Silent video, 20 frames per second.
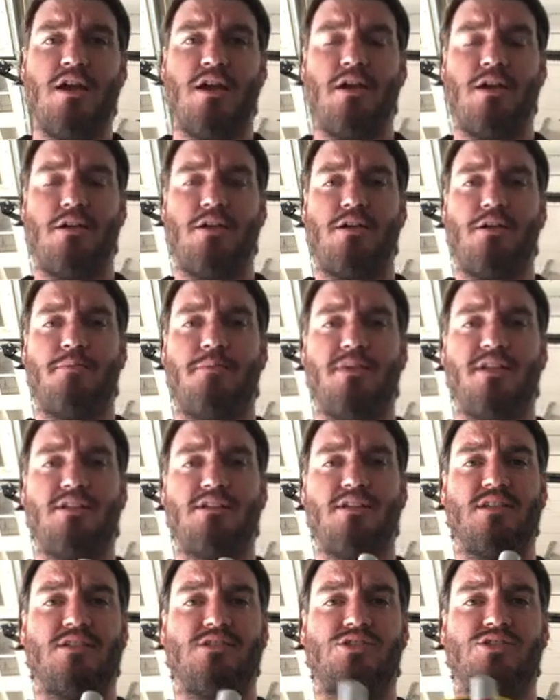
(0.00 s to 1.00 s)

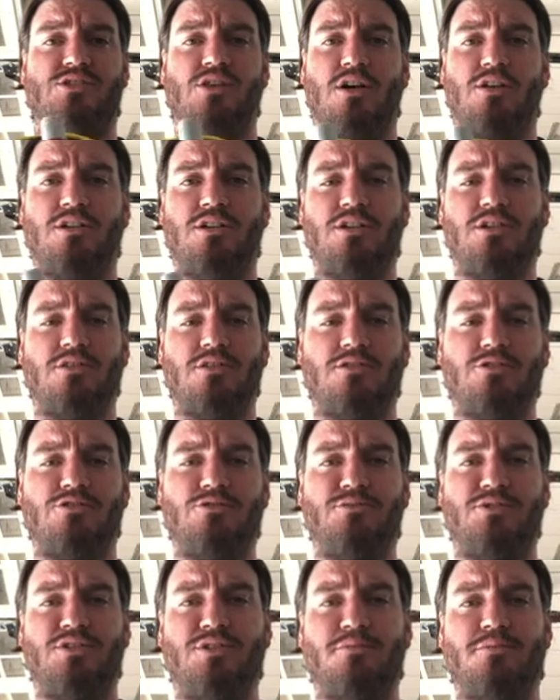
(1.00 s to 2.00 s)
It's a solid
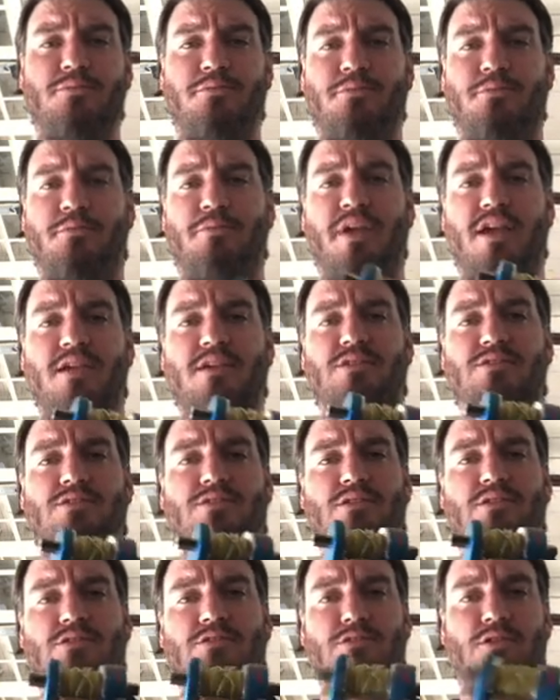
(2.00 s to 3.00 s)
aluminum
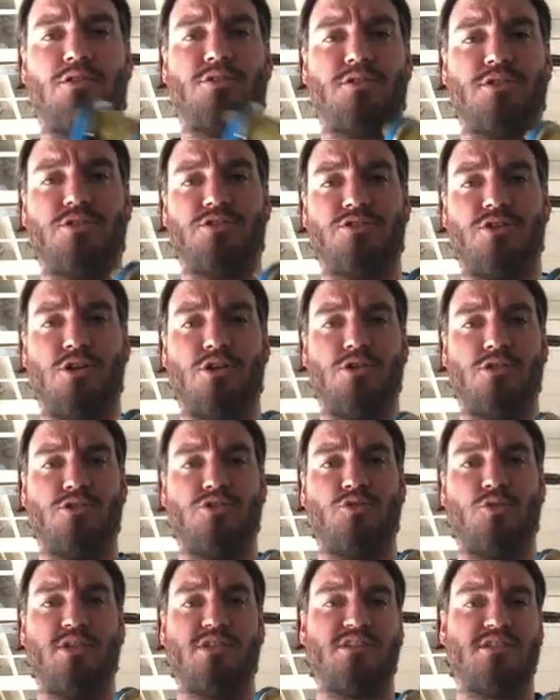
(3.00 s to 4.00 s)
base, so there's no
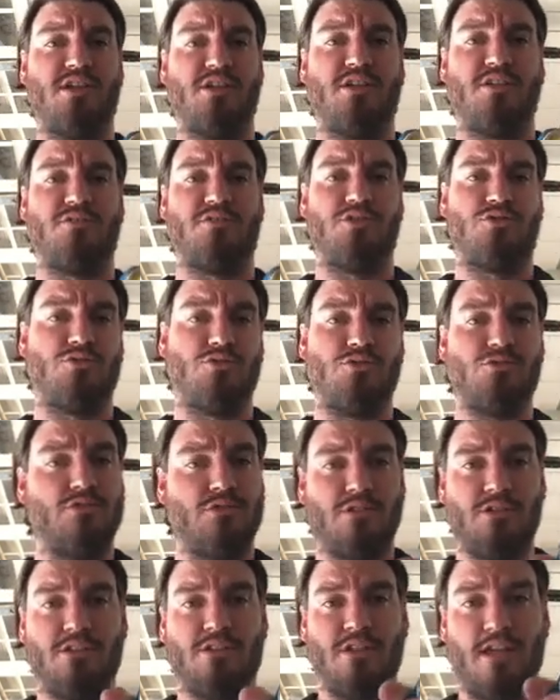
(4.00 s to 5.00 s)
twisting of the
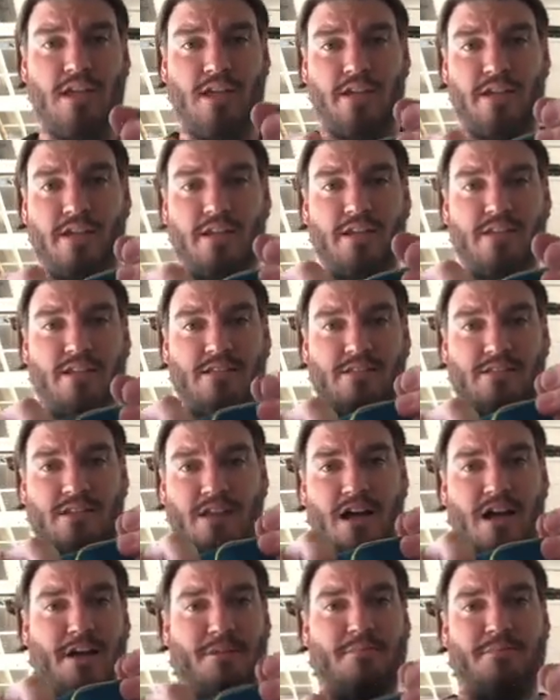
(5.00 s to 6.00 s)
tool. Like, it is
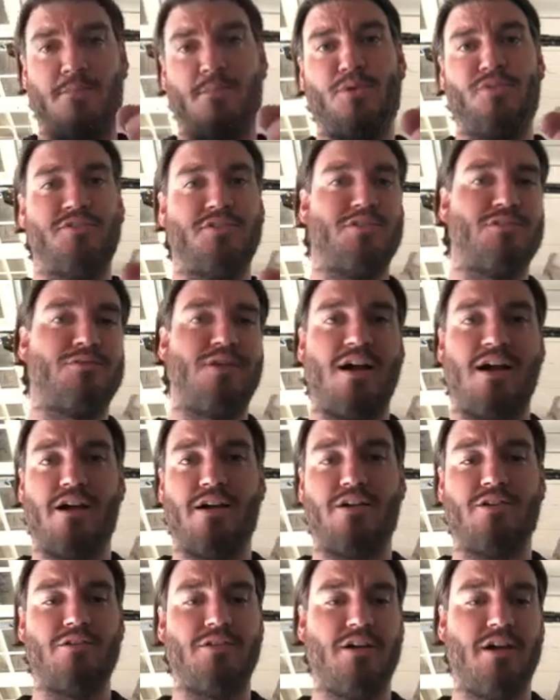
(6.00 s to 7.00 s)
not moving
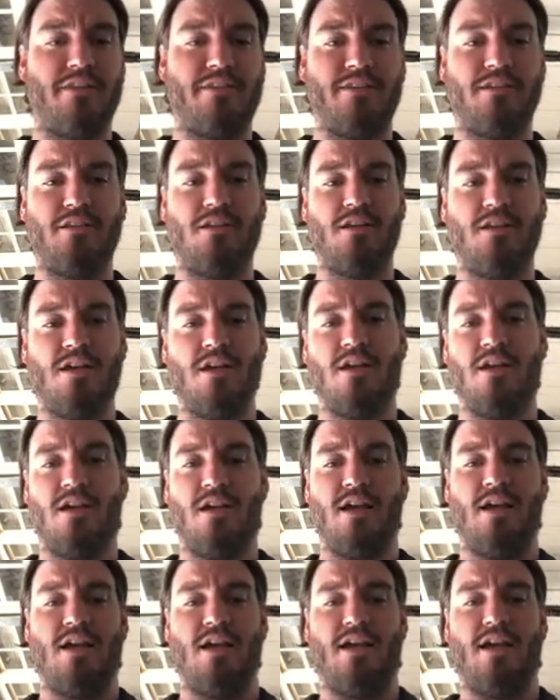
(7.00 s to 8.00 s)
around, nothing.
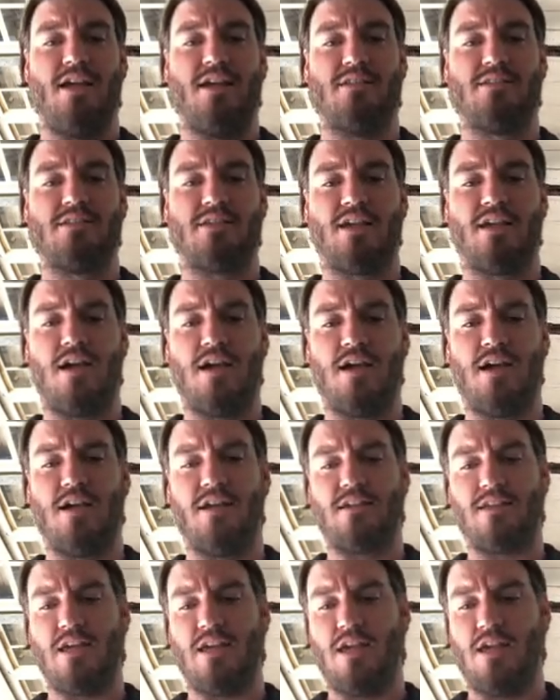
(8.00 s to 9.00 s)
It's
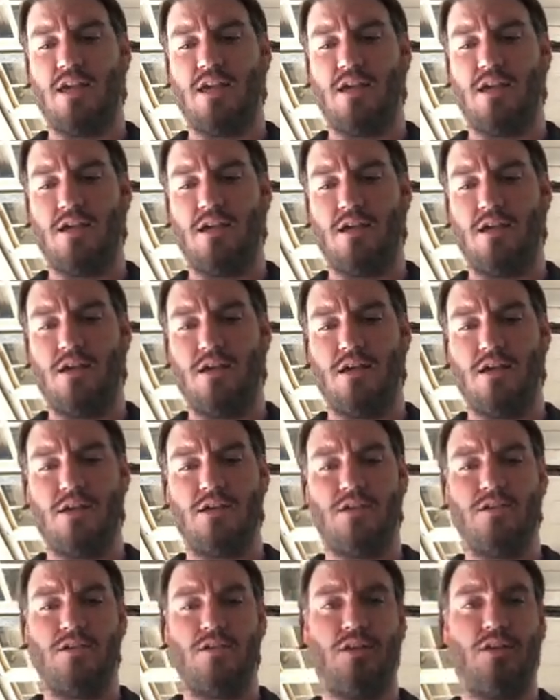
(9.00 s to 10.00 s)
got a
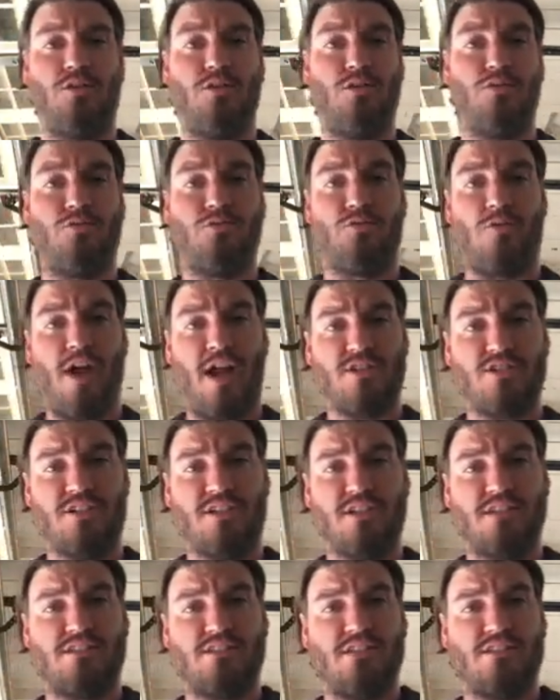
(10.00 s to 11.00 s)
little
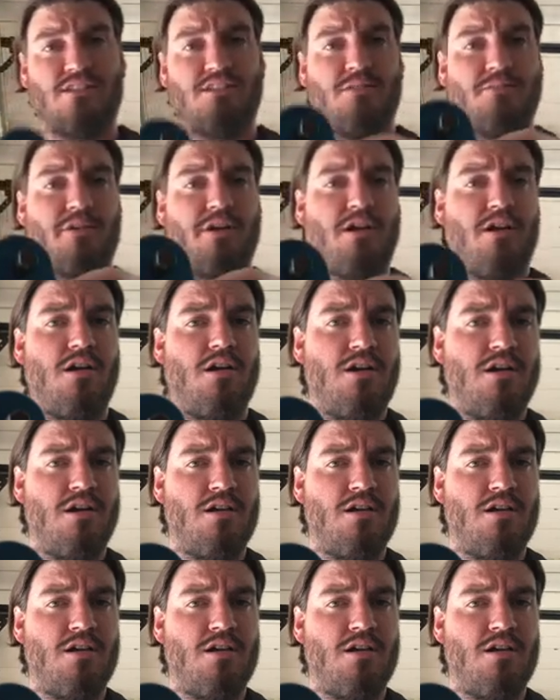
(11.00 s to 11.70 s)
ratcheting system here,